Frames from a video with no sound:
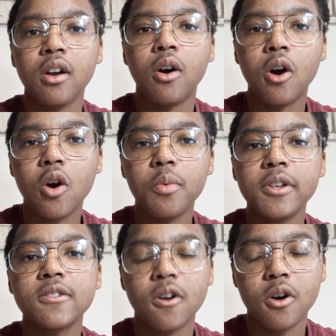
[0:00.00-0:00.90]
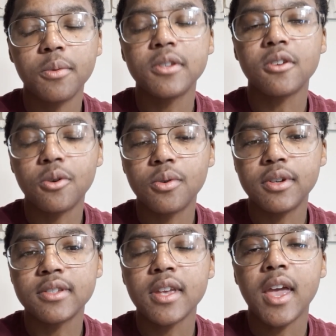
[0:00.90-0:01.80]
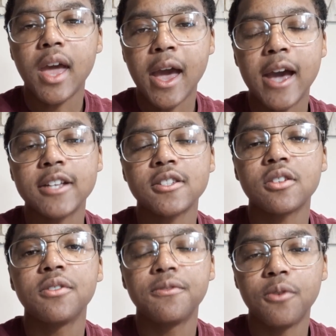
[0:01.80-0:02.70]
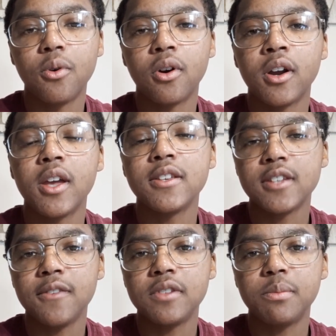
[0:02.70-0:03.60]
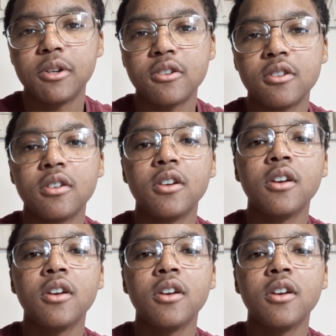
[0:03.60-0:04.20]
Always, always, always ask for a safety picture.